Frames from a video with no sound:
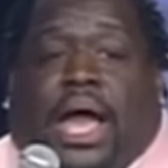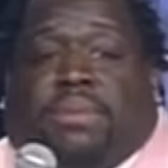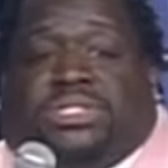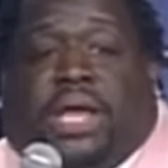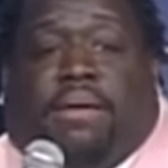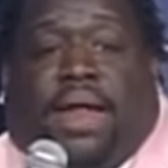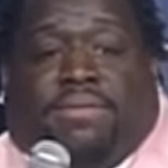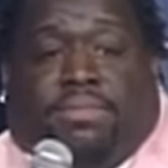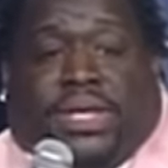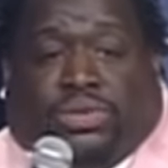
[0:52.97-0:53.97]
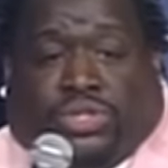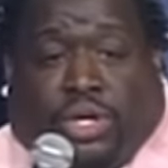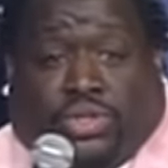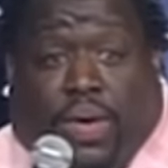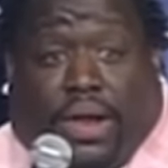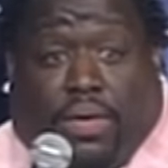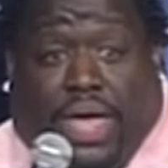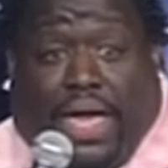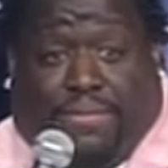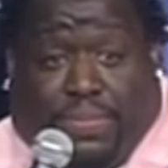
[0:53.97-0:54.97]
I'm sorry I even messed with your sweater,
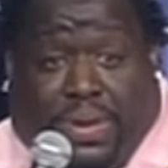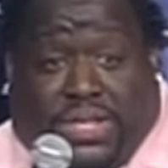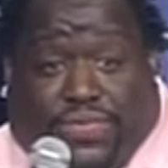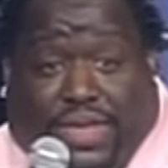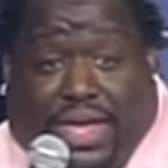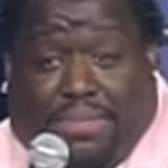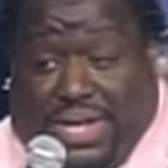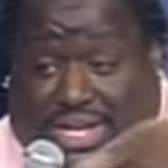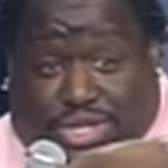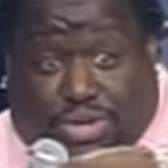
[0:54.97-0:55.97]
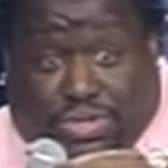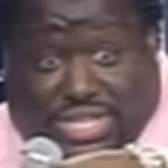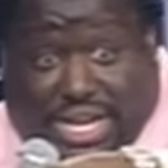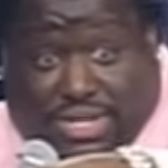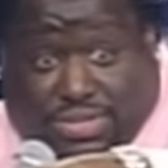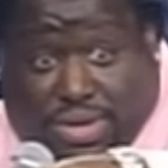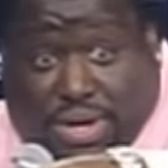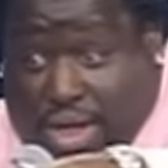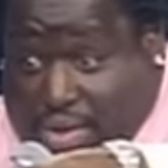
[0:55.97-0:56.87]
okay? Please forgive me. Because do you see this one?